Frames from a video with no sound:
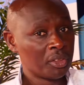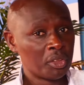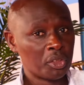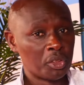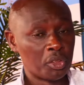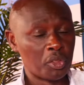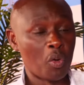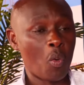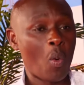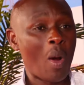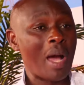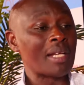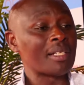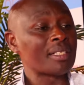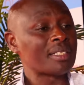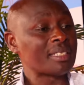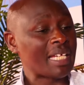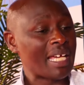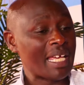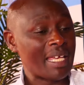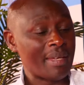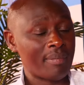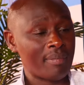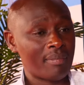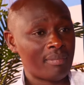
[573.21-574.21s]
You know, one
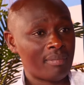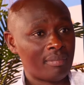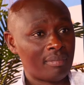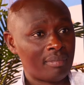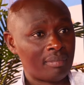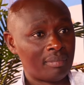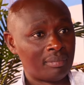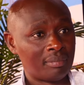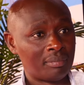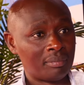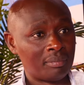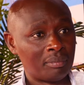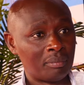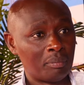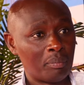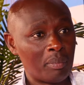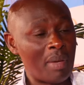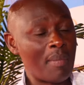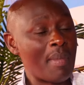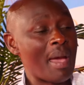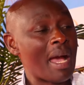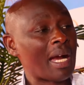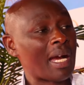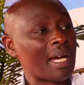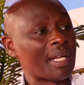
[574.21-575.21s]
time,
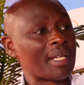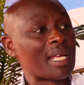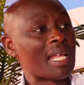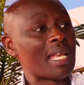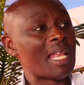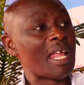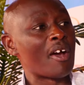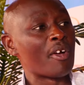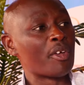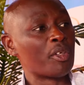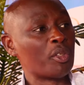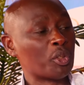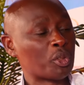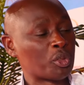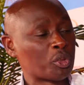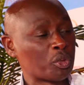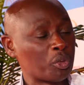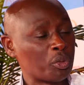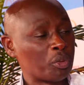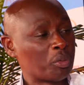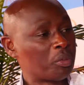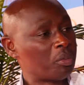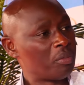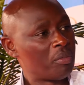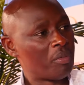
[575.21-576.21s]
maybe I can allow you
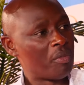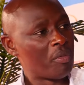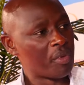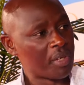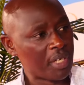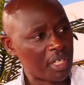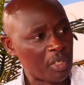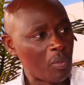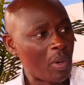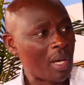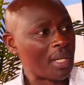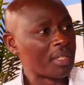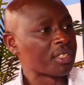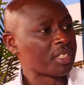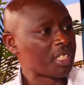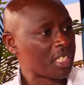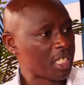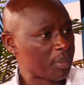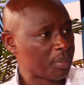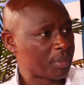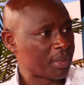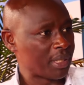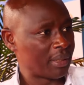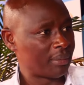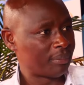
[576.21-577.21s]
to read one
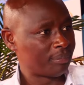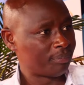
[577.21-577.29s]
scripture.